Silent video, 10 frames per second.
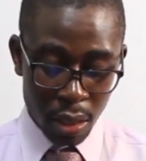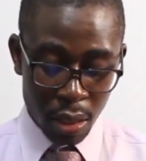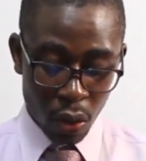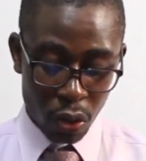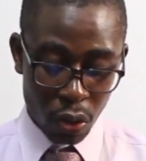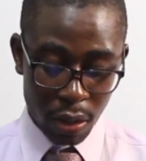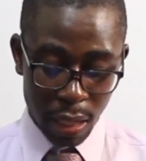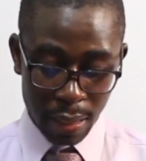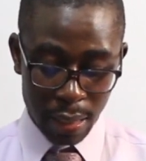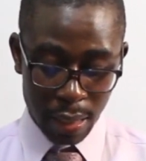Also, the other
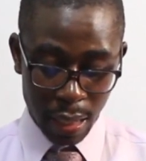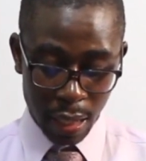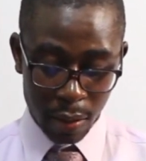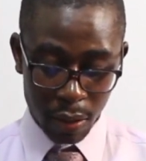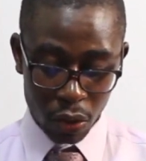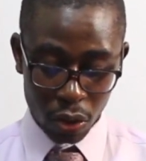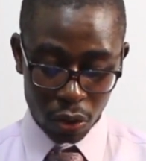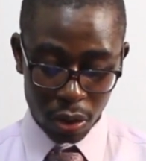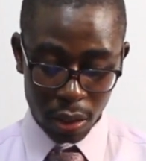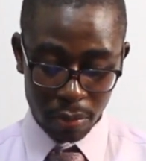key element you're
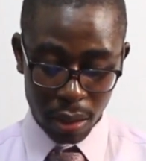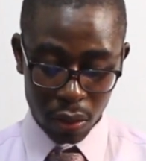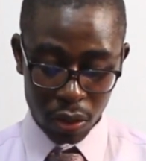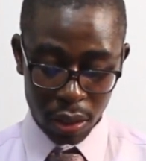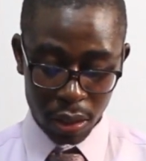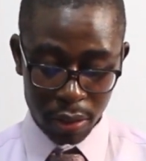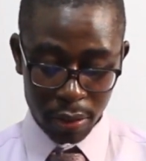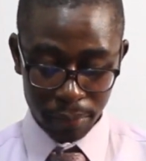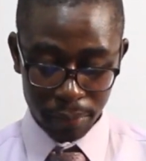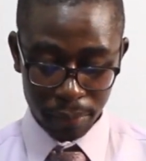talking about is
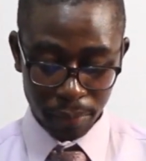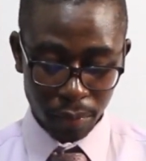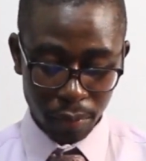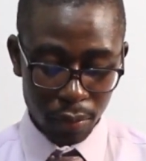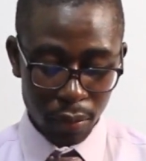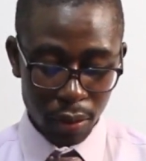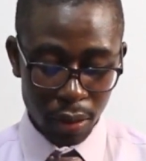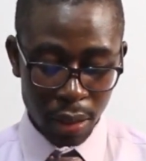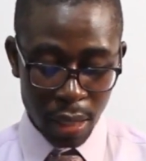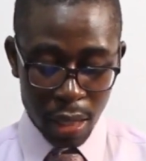
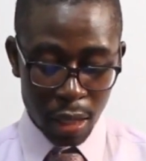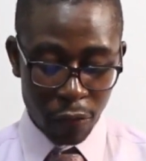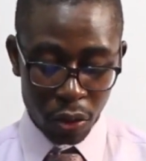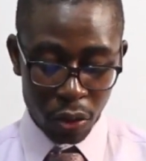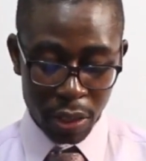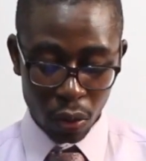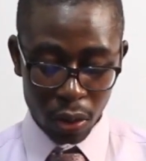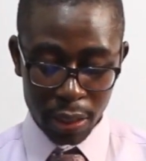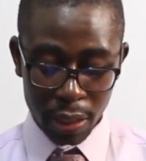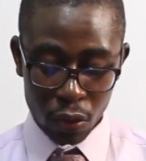they force the
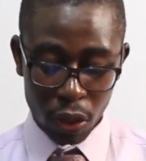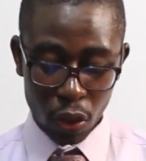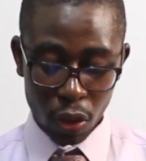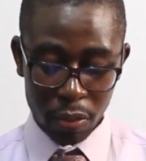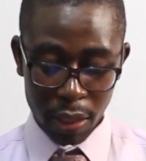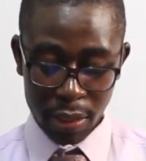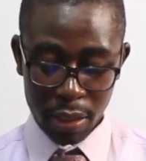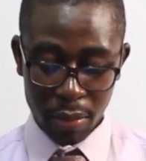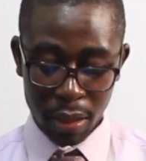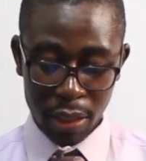auditor to adopt a
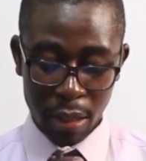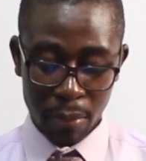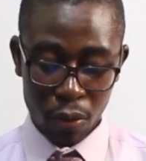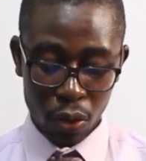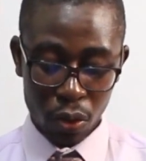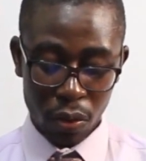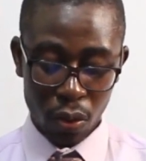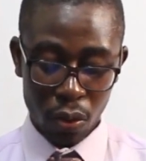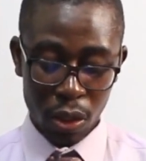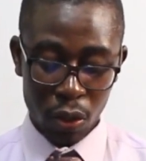systematic approach to the
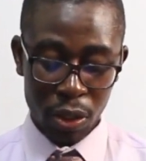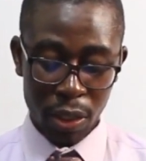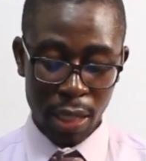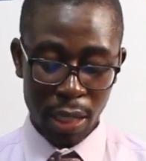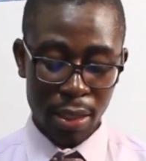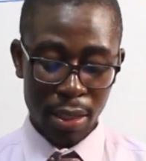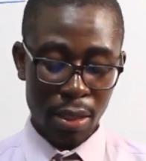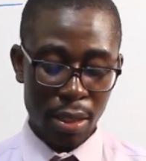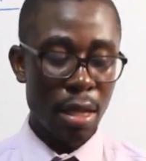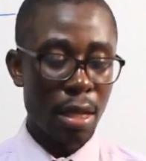audit, which enhances
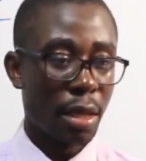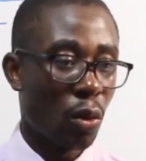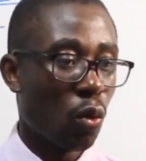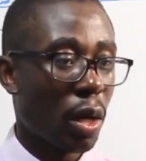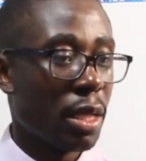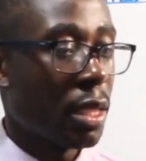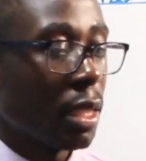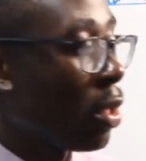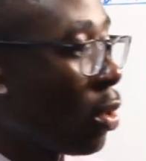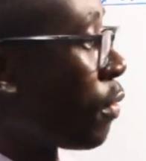the quality
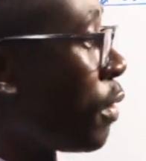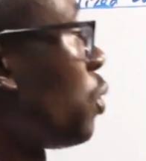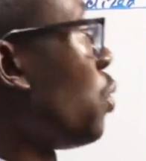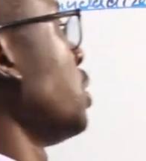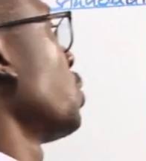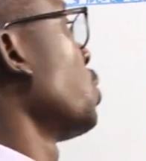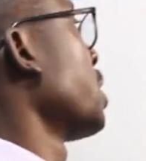of the audit,